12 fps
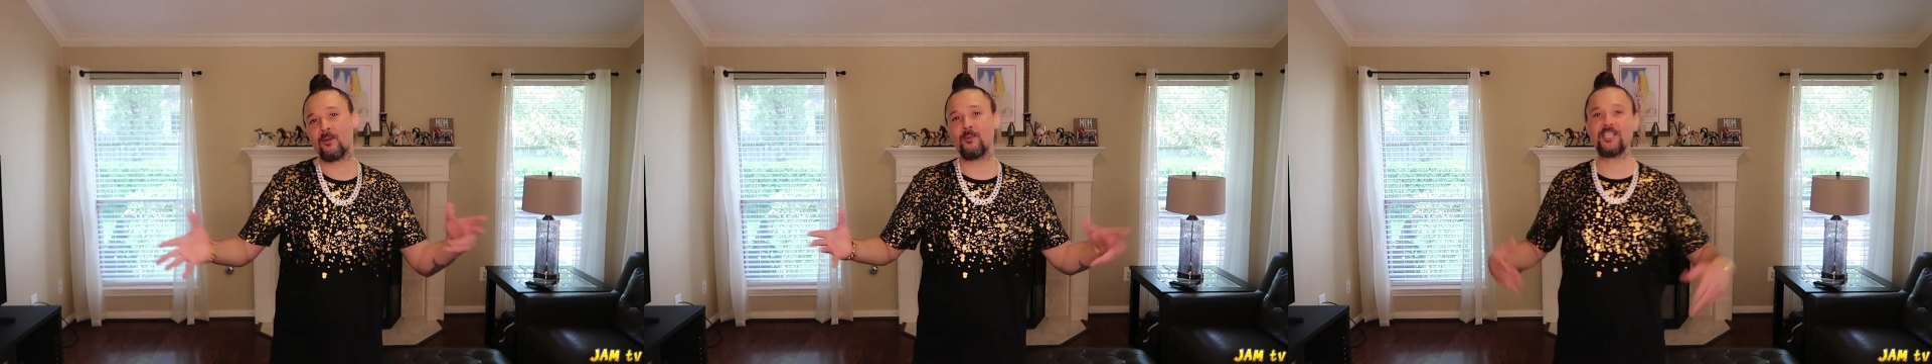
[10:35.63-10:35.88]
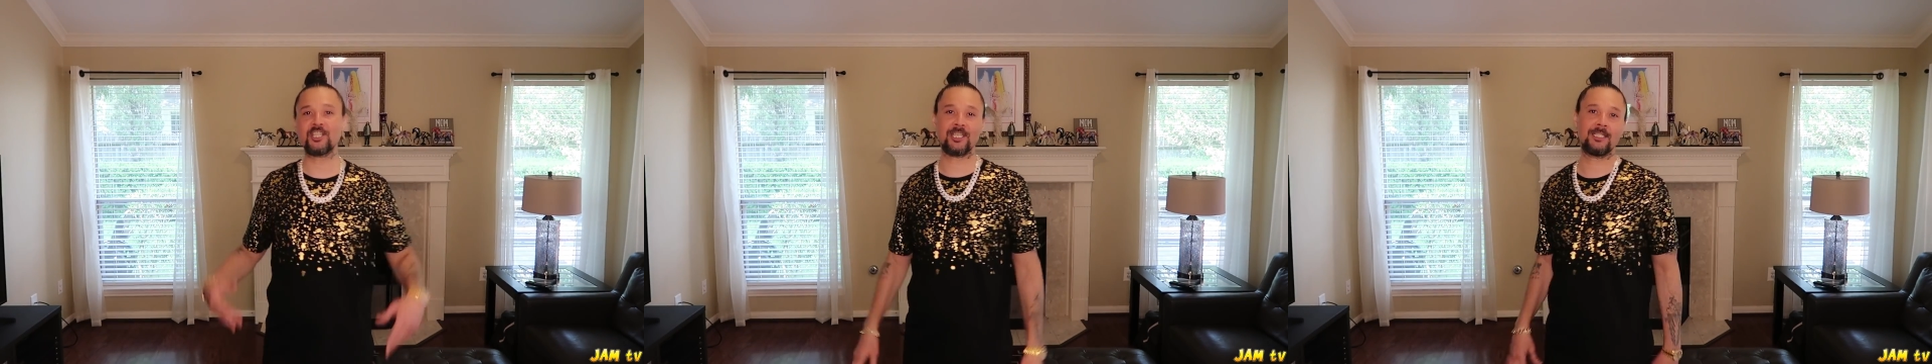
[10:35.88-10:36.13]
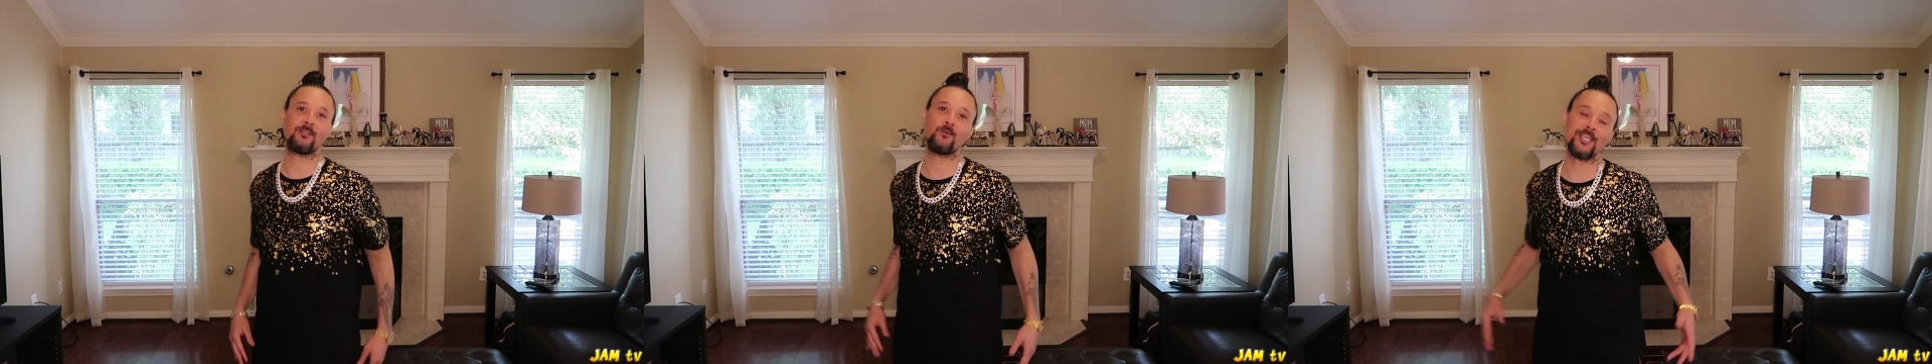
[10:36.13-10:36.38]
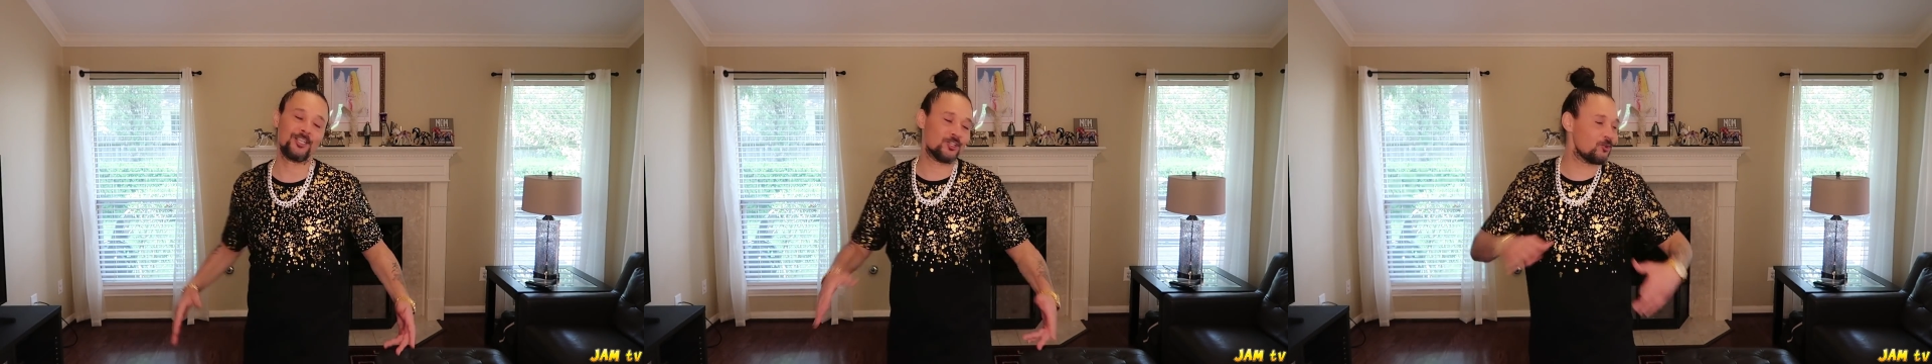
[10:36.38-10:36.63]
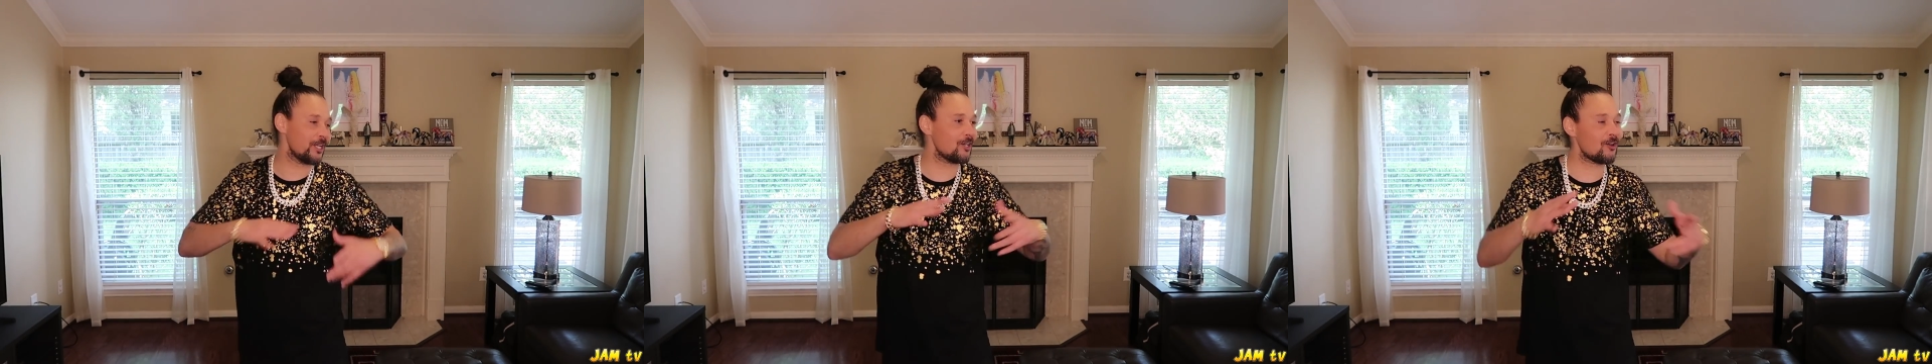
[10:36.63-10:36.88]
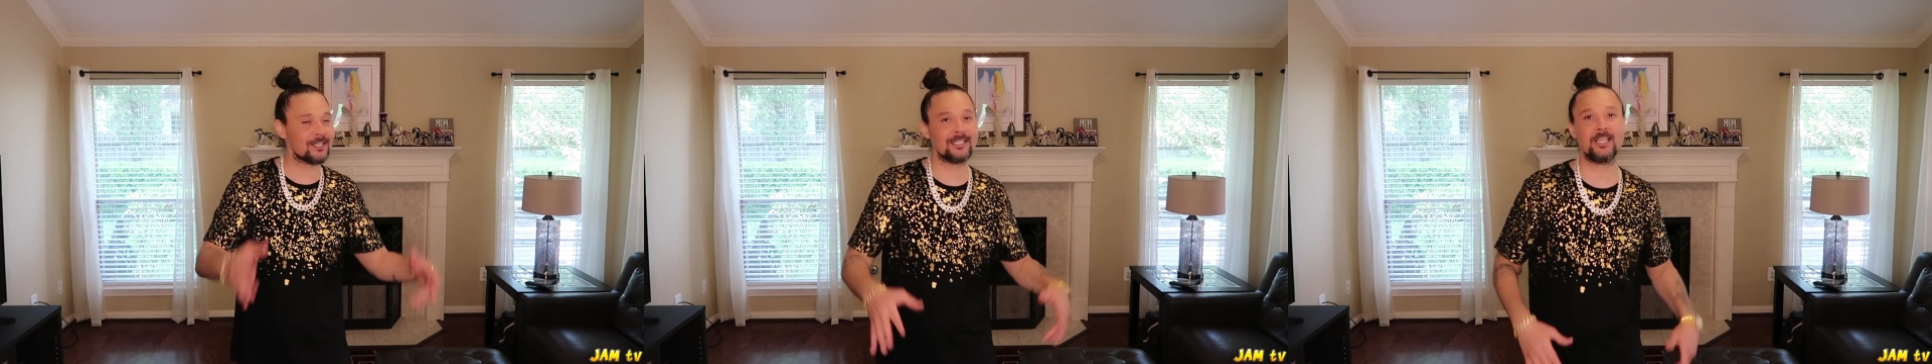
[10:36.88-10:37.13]
and we chilling, we
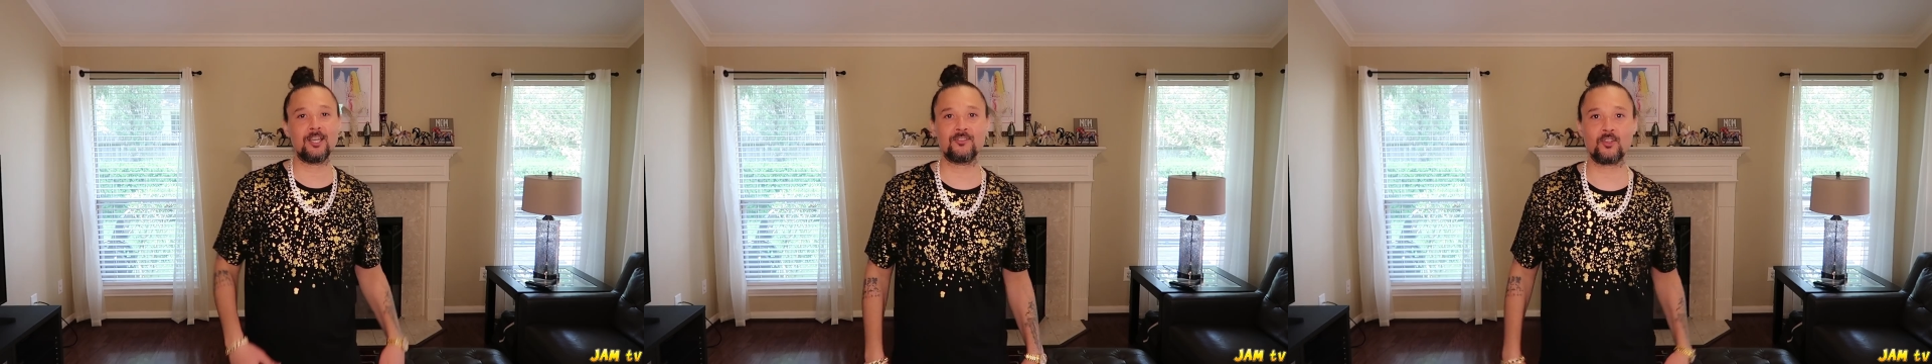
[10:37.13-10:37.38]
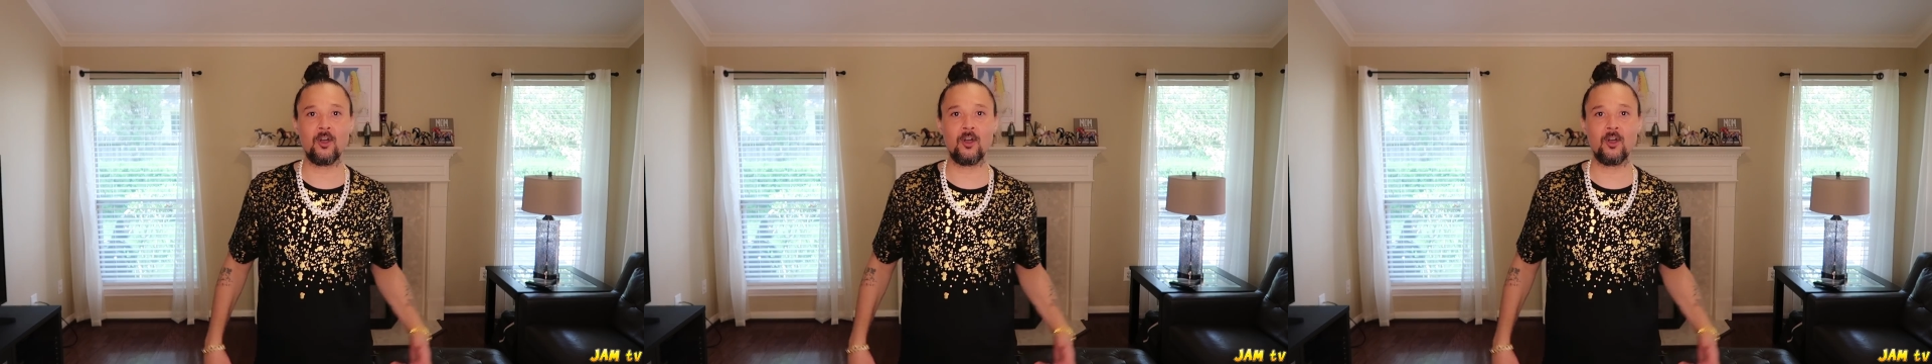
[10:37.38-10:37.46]
enjoying ourselves.